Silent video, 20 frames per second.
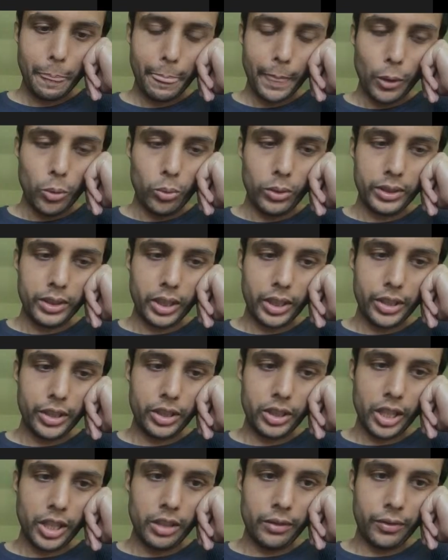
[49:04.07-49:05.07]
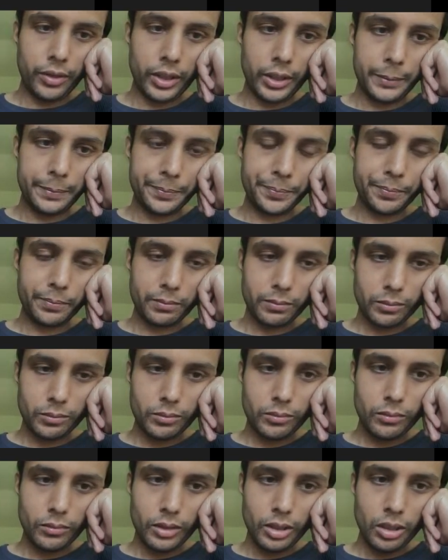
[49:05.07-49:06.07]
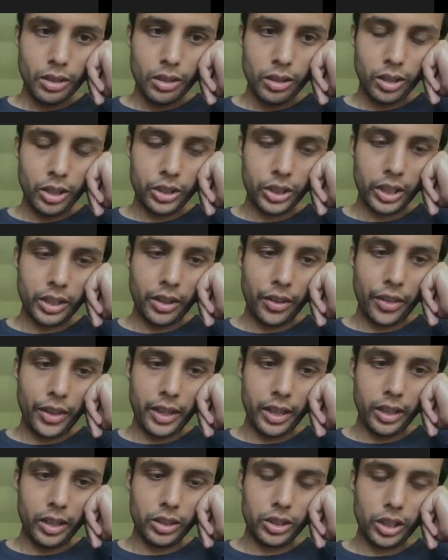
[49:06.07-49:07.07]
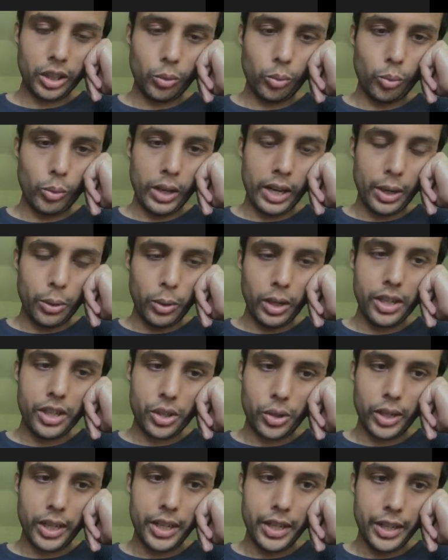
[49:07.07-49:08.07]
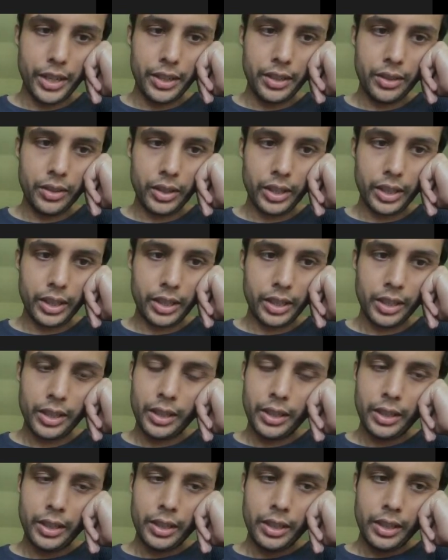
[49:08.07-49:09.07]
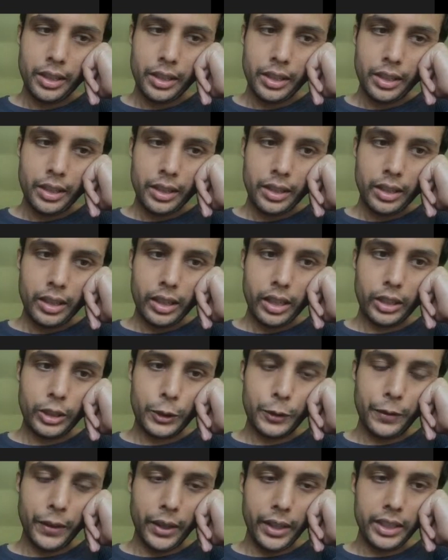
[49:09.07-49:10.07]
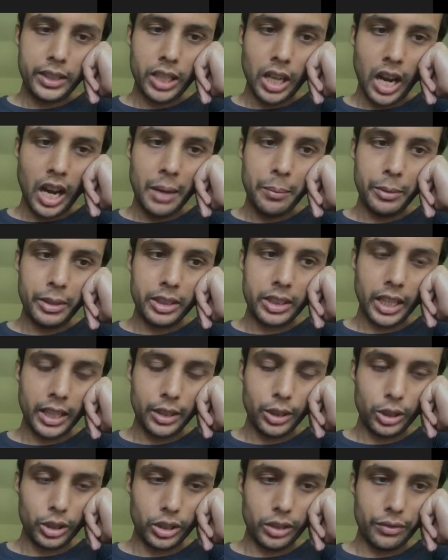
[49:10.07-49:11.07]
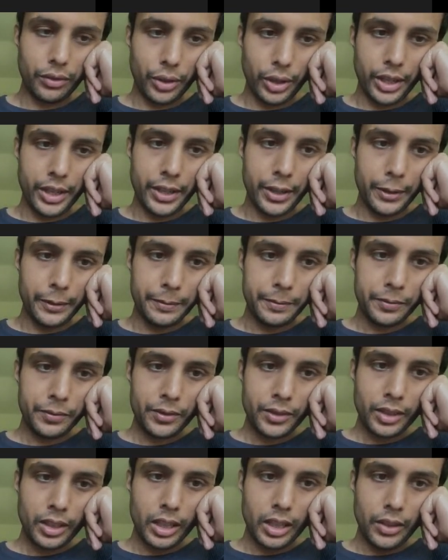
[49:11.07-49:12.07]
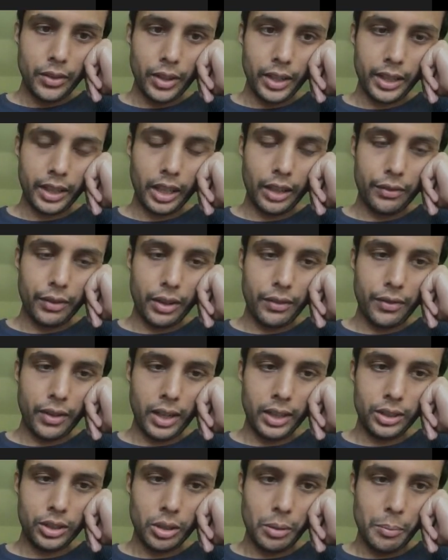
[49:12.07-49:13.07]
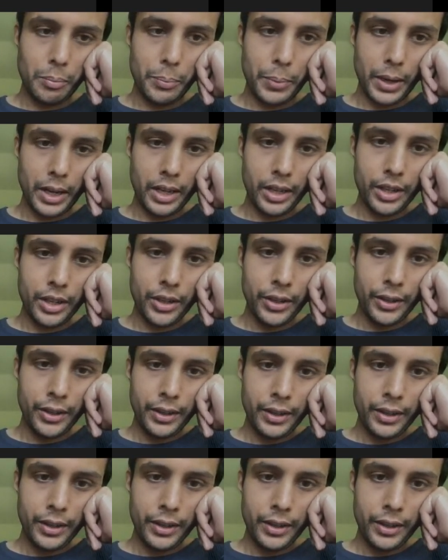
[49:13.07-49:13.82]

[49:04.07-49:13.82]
once I just kind of like, because like the thing is like when I run training, like it's very time intensive, right? And like if I find some bug,